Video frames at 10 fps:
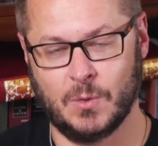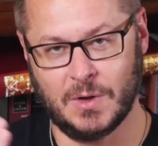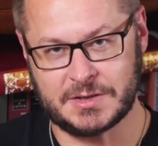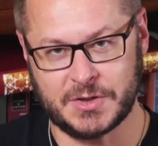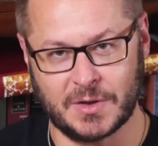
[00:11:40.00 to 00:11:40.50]

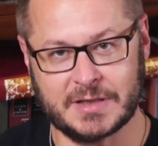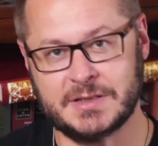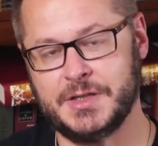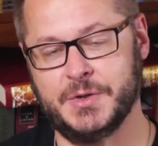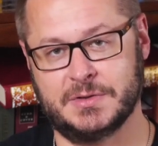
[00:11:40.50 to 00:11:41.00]
What's your
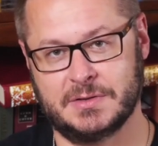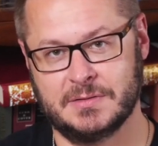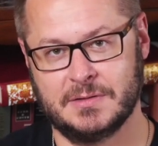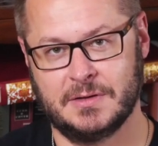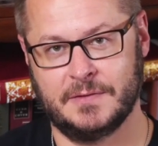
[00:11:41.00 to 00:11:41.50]
excuse
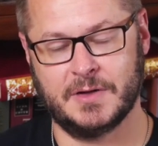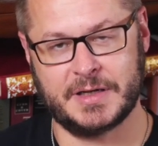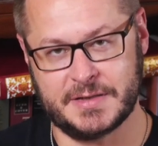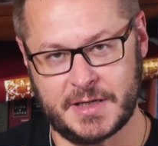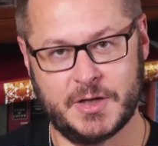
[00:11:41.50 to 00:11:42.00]
for
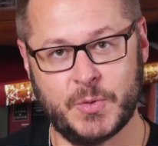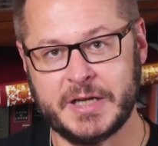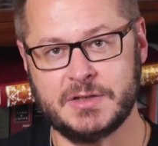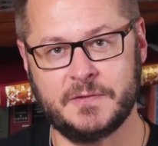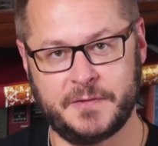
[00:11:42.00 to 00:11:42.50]

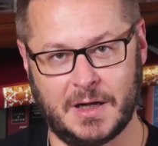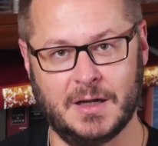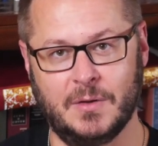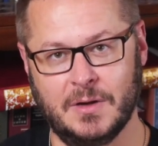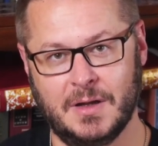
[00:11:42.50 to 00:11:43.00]
continuing to
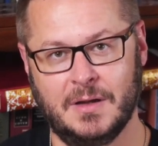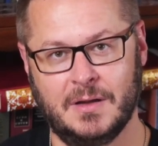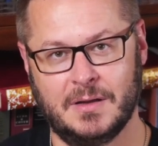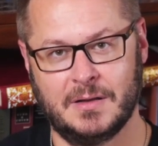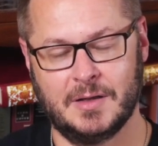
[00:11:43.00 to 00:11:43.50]
follow
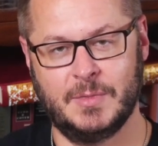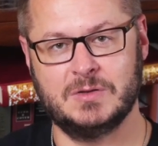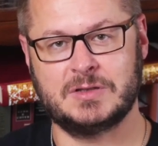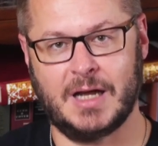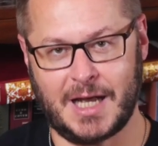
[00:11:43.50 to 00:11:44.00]
the
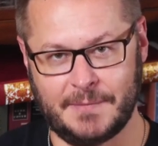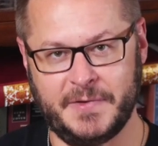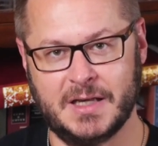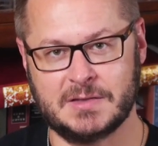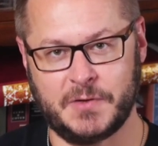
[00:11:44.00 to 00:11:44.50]
most
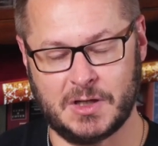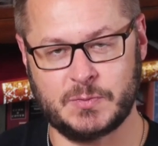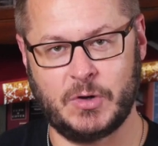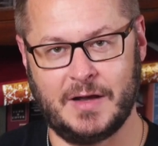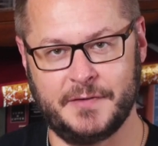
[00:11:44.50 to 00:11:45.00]
obvious
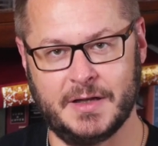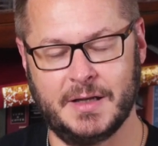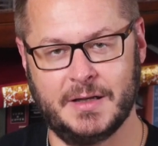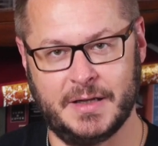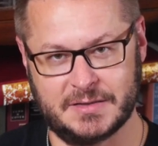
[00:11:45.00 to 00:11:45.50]
false prophet
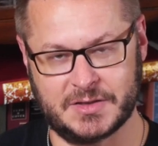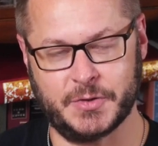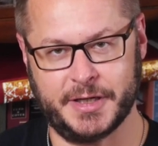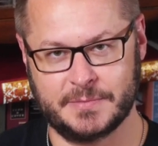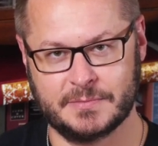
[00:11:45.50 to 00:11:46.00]
in
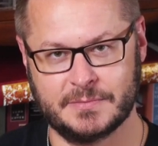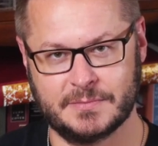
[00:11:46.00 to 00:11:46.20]
history?